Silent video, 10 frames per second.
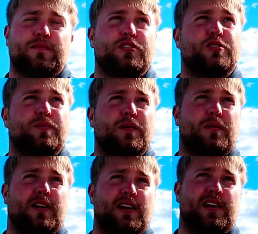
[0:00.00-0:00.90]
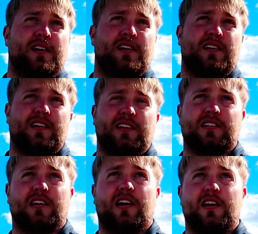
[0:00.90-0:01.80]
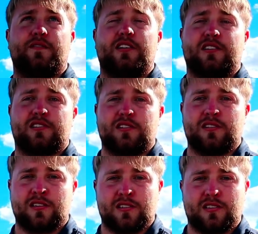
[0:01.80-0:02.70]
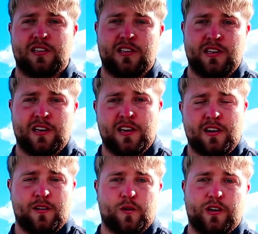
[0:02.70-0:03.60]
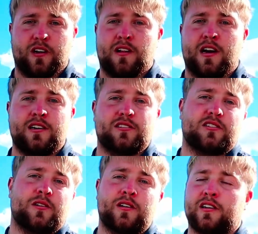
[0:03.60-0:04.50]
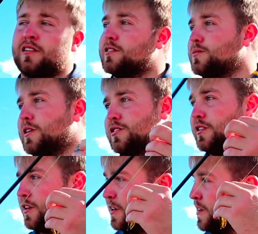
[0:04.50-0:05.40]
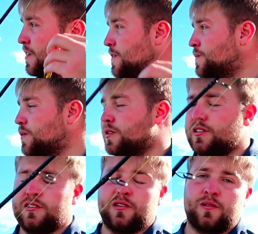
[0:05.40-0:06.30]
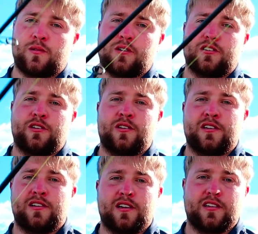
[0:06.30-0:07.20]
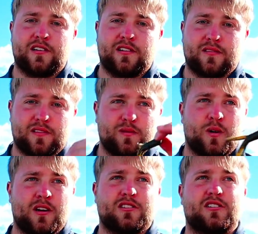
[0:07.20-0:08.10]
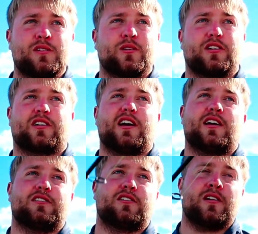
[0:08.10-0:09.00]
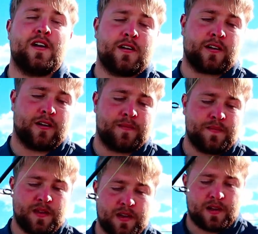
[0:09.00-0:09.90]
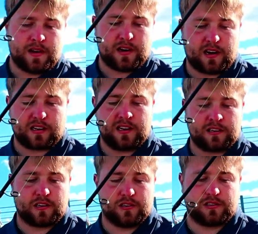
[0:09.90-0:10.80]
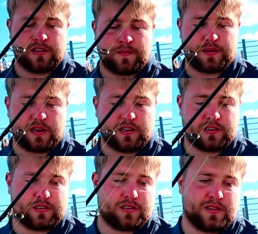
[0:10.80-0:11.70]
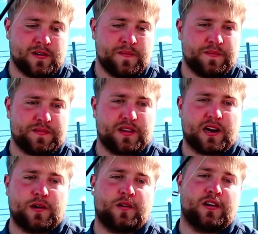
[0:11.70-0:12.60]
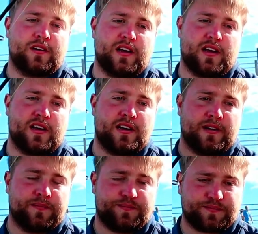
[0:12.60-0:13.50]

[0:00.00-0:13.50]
super braid. I like the high vis because you can see where your line's going, especially when you're doing what we're doing and you want to see where your casts are ending up, getting close to them pillars. And then I run a